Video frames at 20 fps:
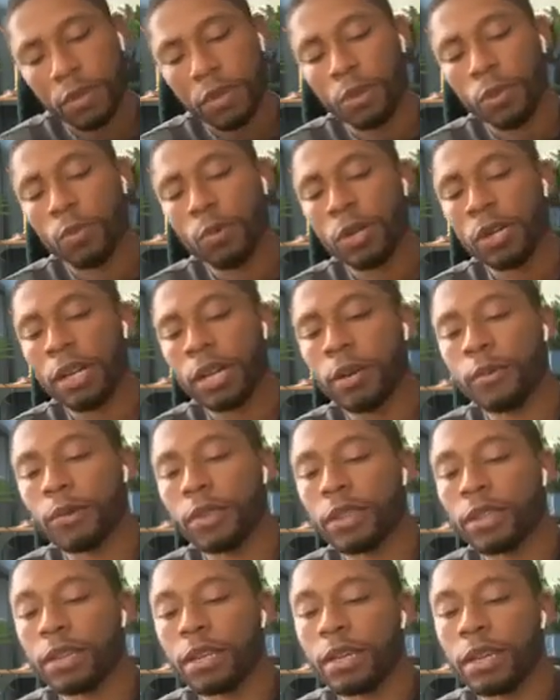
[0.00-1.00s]
one day with
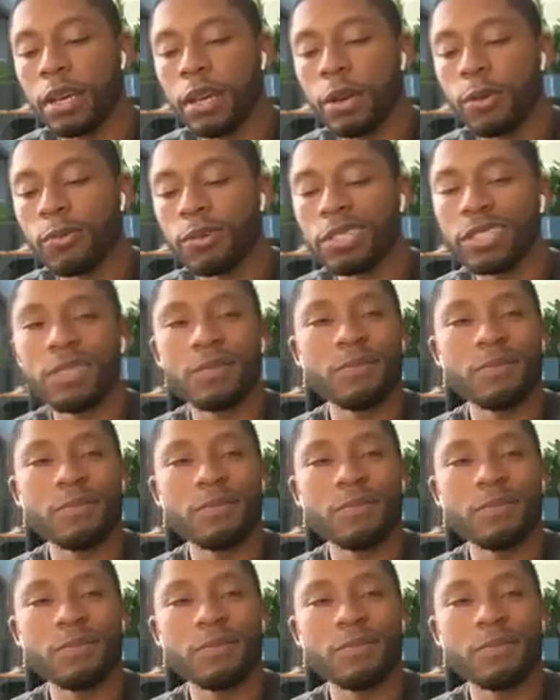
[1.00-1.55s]
some